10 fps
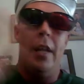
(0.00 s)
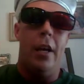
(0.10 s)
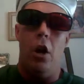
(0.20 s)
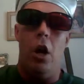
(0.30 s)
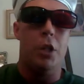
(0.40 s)

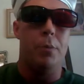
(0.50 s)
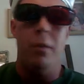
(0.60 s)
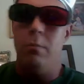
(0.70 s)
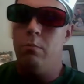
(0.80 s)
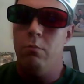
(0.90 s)
And her
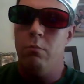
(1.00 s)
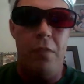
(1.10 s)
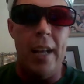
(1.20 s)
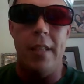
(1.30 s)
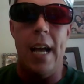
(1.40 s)
husband,
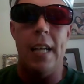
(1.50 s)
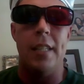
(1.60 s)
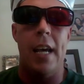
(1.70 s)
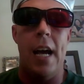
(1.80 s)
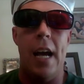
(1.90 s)

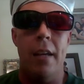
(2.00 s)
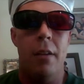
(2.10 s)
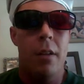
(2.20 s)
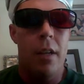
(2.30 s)
fantastic guy,